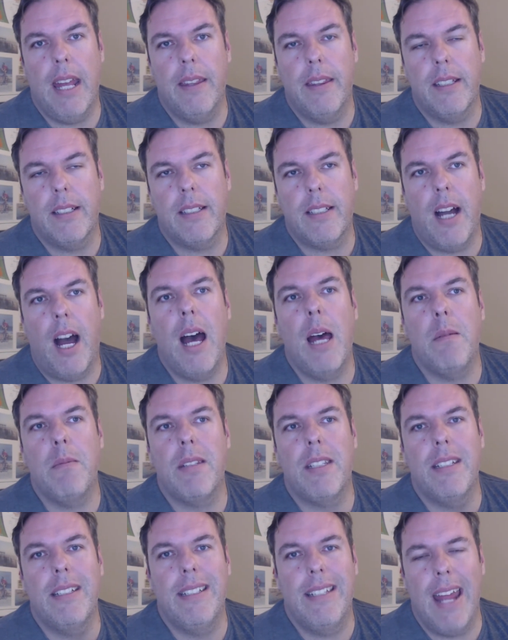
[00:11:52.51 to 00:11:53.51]
and the
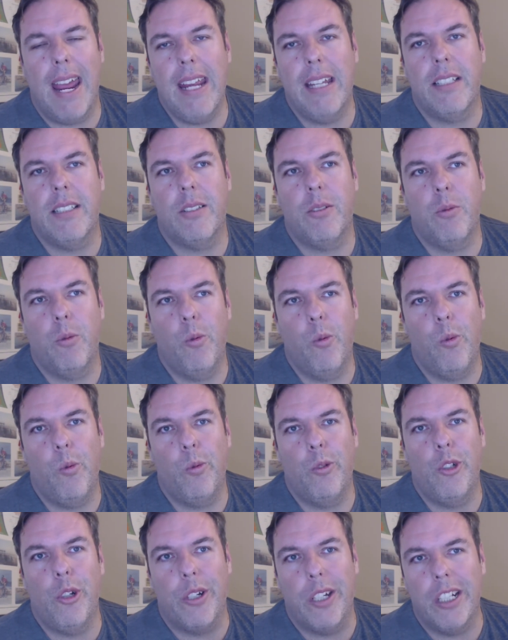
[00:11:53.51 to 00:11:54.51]
times and dates
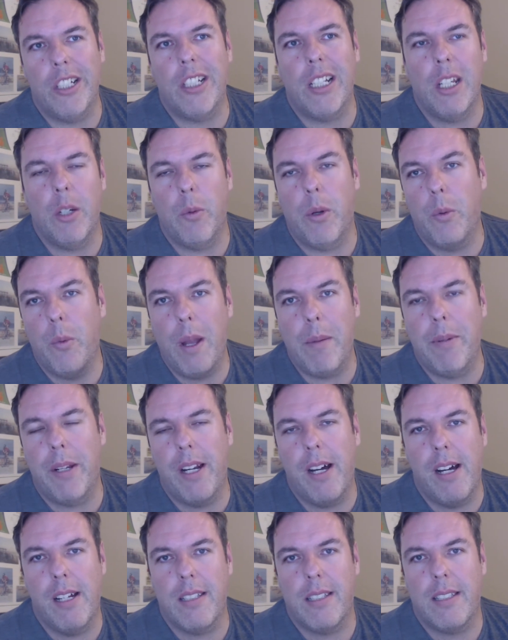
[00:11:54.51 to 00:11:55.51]
traditionally when
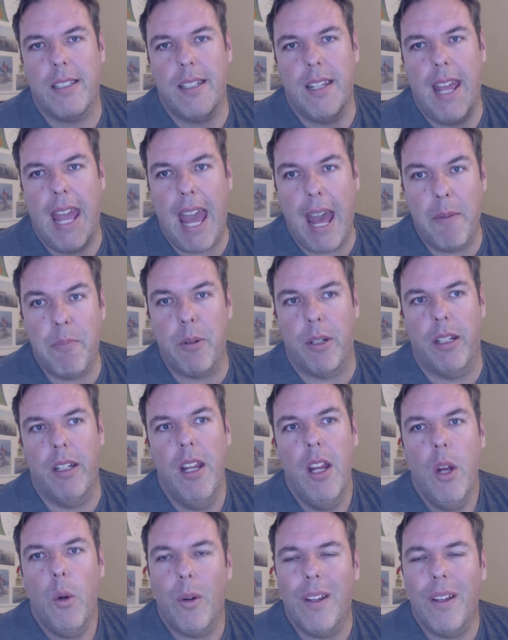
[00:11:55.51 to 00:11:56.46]
webinars happen,